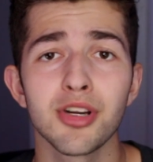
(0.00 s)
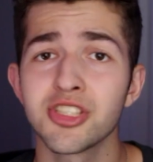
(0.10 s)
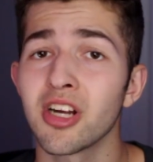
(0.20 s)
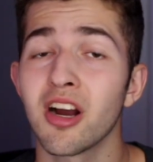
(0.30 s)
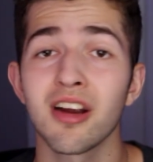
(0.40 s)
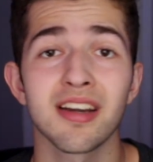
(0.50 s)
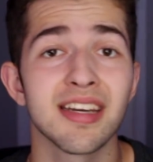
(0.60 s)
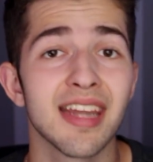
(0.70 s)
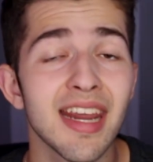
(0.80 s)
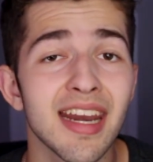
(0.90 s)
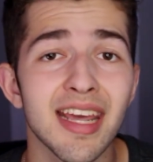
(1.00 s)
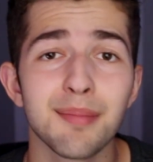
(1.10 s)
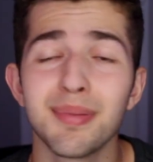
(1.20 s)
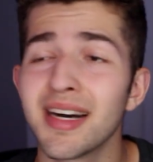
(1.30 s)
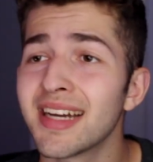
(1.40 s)
Bridget are
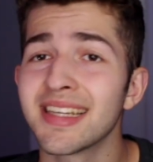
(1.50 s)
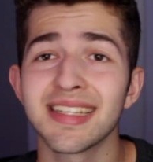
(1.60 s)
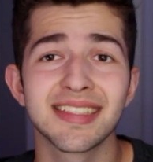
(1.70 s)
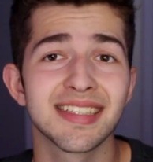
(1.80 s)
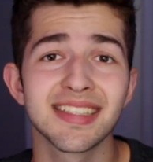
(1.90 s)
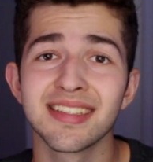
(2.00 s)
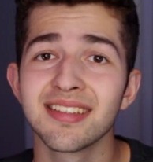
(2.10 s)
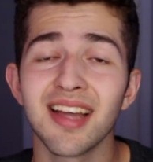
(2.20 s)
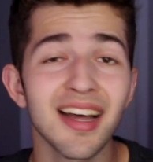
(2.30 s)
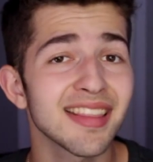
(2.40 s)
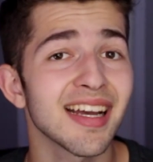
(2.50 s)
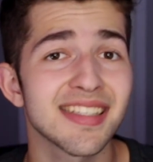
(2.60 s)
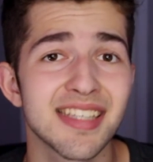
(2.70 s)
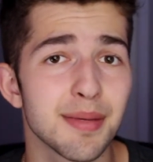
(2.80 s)
dating, but it's not that